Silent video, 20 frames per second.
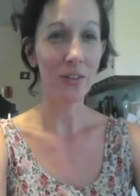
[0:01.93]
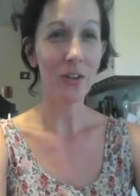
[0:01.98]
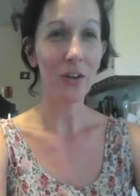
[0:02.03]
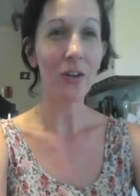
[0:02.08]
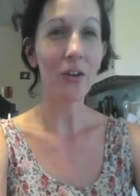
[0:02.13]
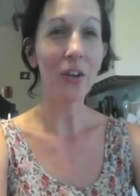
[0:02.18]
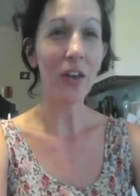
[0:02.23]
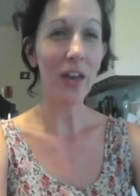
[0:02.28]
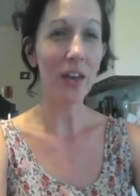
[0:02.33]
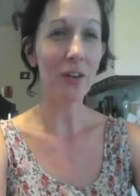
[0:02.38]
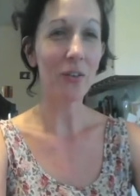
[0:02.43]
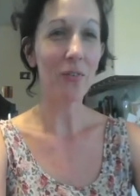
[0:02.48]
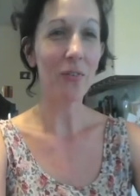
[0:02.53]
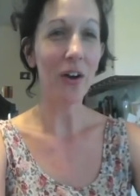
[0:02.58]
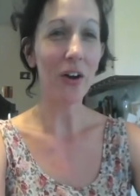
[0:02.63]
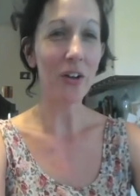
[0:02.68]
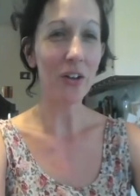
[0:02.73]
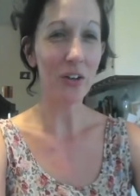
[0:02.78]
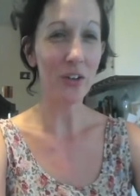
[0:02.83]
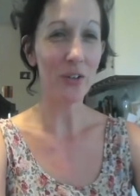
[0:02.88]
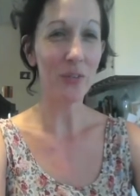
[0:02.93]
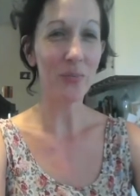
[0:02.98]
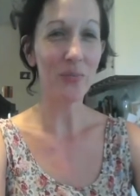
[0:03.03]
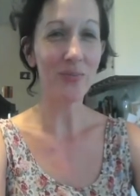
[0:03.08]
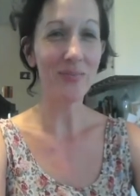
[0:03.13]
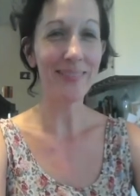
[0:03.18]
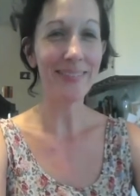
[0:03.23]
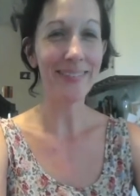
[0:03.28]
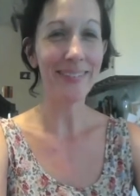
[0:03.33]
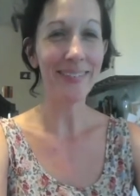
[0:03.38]
Okay,
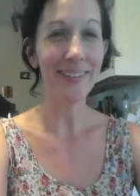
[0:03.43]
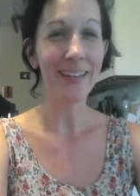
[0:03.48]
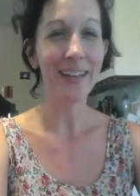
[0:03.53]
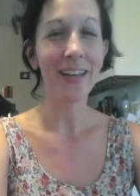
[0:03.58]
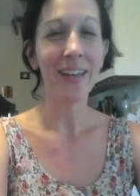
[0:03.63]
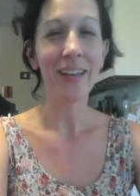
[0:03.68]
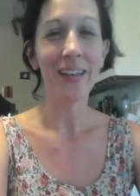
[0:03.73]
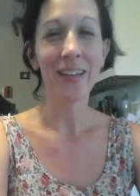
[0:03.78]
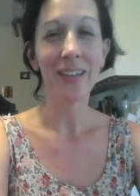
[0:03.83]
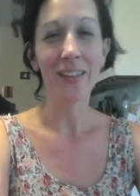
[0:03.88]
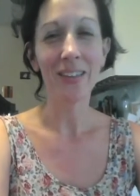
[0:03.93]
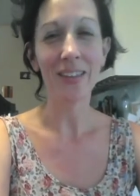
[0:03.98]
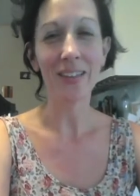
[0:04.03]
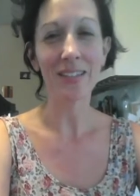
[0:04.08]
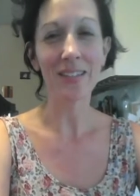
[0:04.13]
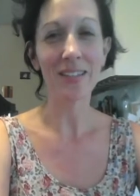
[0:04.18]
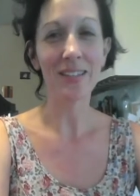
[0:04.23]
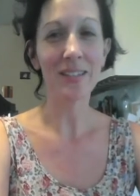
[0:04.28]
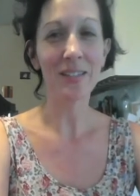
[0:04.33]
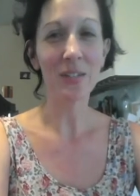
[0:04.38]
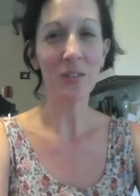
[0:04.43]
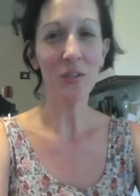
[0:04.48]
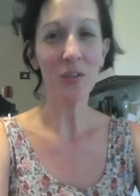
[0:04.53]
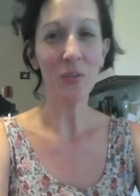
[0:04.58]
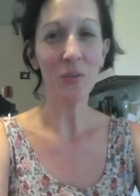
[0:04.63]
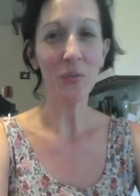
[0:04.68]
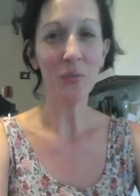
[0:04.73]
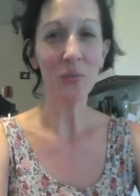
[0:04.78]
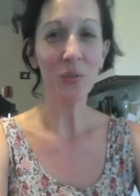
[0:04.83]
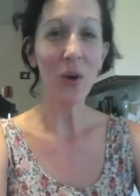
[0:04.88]
welcome. This is
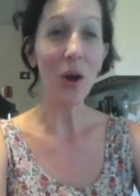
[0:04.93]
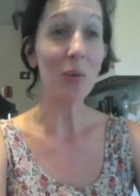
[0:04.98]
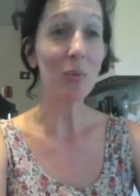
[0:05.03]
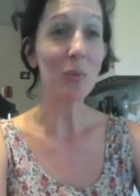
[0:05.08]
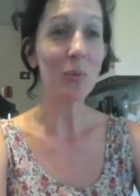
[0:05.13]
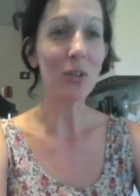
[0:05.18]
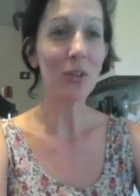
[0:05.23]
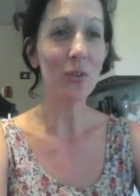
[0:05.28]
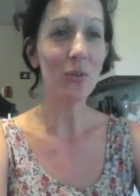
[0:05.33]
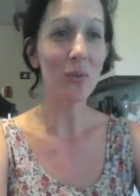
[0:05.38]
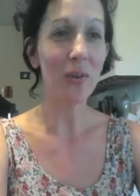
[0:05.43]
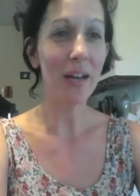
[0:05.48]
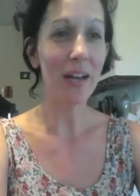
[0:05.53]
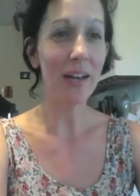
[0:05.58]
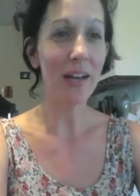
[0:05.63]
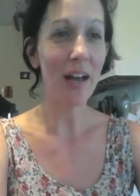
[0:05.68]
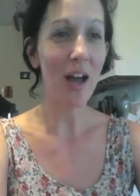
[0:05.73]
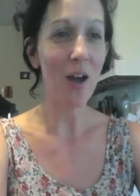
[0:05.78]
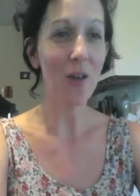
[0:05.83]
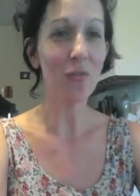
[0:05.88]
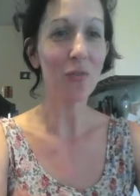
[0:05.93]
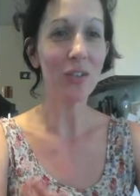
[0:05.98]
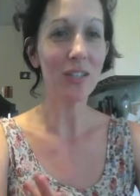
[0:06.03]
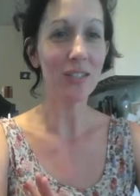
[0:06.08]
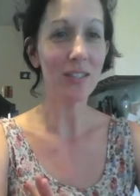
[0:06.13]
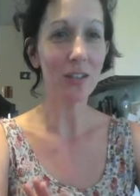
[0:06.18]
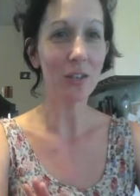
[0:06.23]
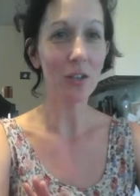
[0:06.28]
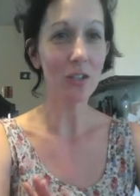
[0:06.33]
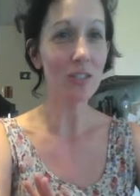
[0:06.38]
probably the way every
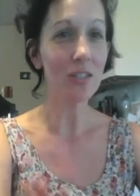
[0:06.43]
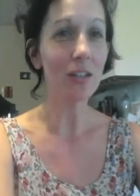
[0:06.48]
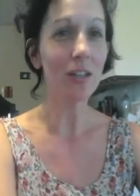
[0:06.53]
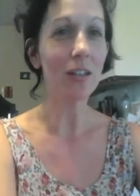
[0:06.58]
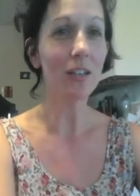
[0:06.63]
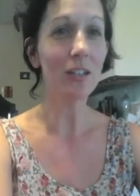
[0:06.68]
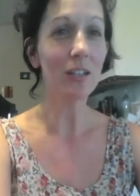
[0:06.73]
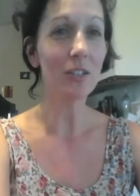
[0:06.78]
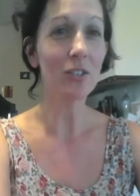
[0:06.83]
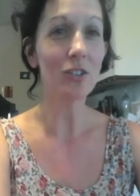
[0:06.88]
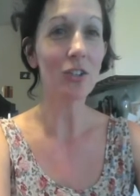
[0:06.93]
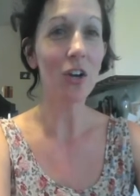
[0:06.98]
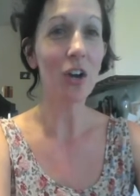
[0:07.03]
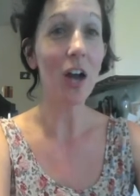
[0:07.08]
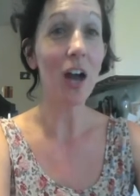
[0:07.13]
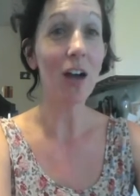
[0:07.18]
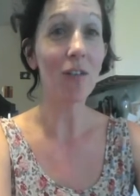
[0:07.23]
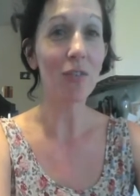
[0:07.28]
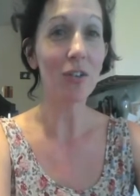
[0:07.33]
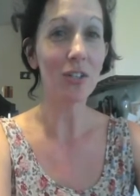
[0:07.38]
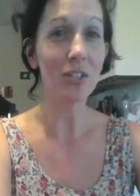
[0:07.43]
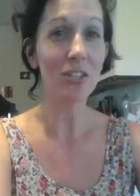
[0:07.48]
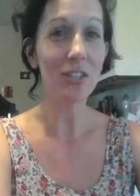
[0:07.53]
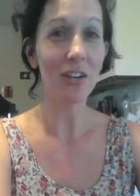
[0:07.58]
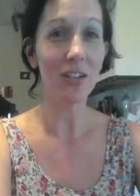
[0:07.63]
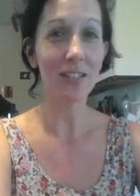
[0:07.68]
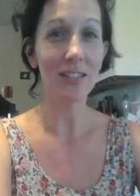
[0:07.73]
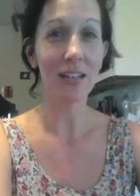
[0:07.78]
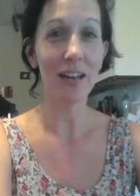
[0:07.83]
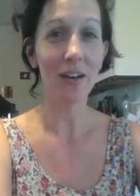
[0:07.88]
single singing teacher ever
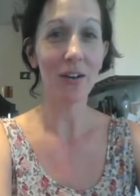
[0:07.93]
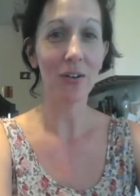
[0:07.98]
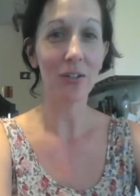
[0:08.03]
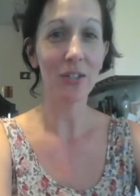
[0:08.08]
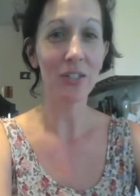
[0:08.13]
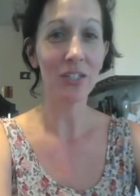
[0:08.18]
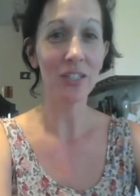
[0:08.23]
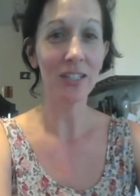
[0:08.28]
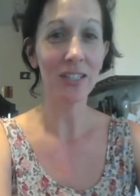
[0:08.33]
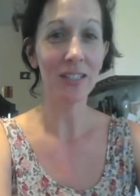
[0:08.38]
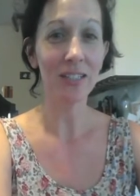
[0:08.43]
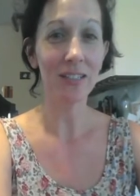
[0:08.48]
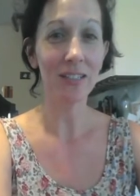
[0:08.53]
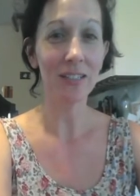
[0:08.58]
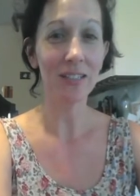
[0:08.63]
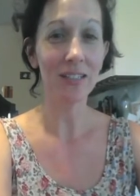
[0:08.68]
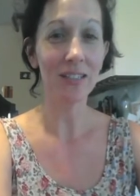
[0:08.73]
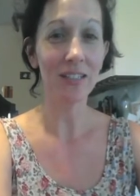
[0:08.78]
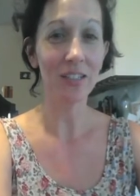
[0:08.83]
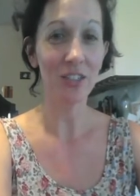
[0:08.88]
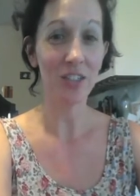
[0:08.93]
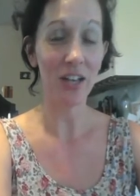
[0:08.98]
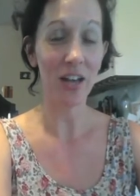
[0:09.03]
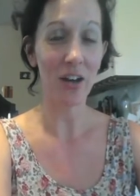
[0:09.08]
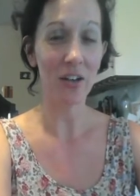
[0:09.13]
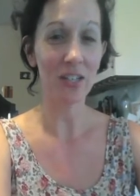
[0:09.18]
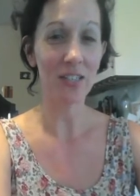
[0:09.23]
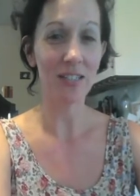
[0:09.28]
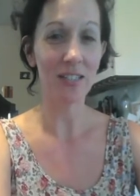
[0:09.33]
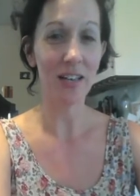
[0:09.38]
starts out teaching
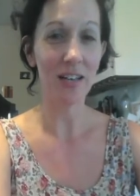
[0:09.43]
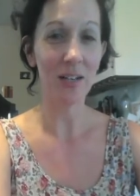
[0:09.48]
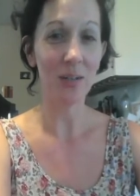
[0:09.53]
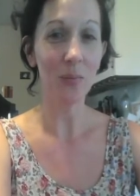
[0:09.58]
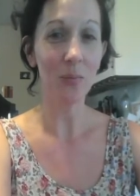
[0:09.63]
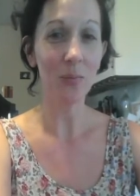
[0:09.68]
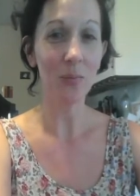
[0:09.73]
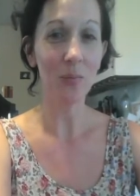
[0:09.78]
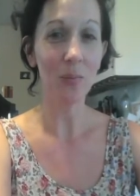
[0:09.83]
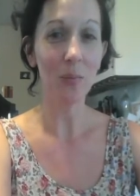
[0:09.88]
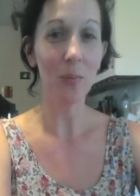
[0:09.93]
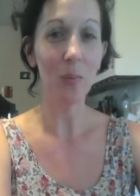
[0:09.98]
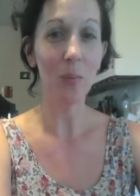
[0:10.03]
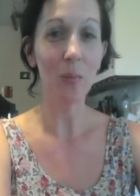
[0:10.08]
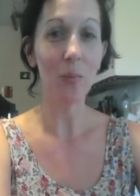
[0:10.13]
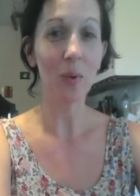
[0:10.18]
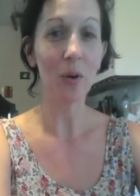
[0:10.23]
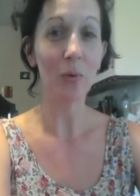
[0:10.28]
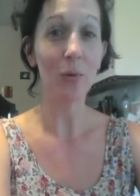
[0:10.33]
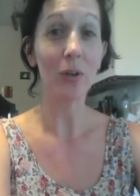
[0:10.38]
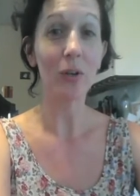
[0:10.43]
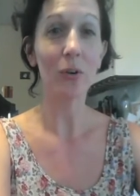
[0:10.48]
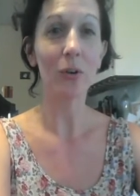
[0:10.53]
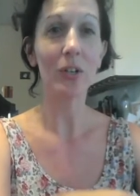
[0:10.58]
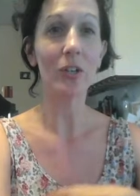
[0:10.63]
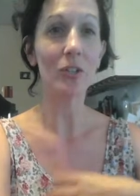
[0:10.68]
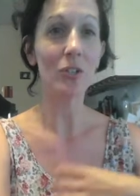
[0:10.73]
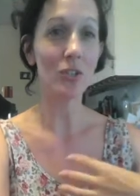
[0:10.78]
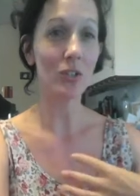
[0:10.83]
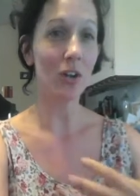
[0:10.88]
how to sing, but we're
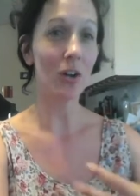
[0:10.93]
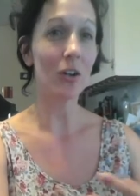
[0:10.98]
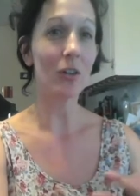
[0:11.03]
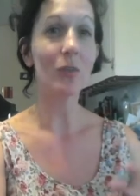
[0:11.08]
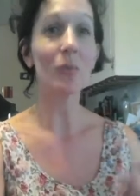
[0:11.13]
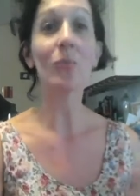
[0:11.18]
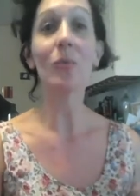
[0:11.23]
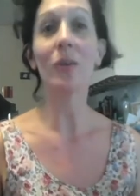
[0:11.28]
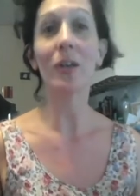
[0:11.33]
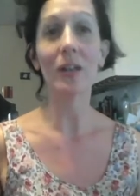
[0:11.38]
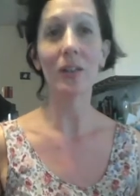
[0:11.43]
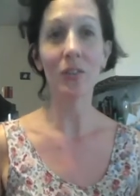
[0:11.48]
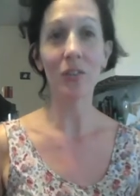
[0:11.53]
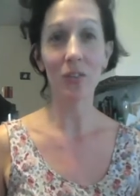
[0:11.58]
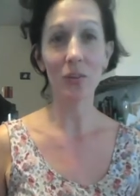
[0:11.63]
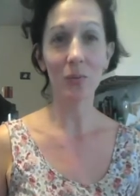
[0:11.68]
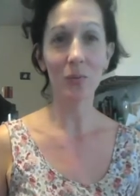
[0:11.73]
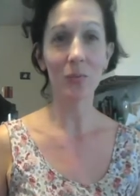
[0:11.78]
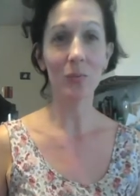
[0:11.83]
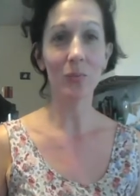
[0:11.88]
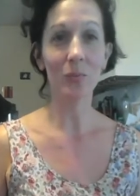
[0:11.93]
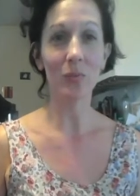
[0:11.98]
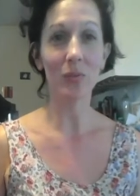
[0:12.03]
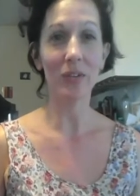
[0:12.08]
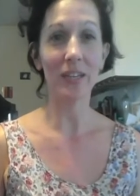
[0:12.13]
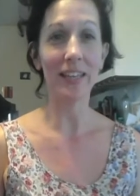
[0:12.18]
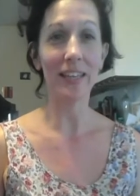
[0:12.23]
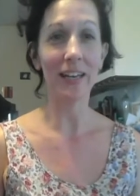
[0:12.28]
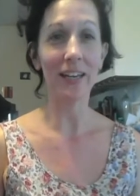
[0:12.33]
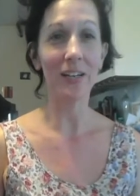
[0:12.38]
going to start with
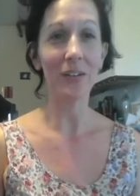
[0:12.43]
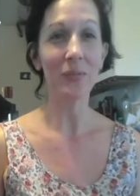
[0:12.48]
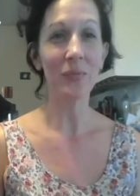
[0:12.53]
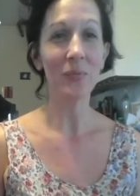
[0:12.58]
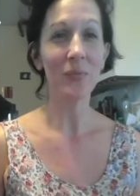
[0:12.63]
breathing.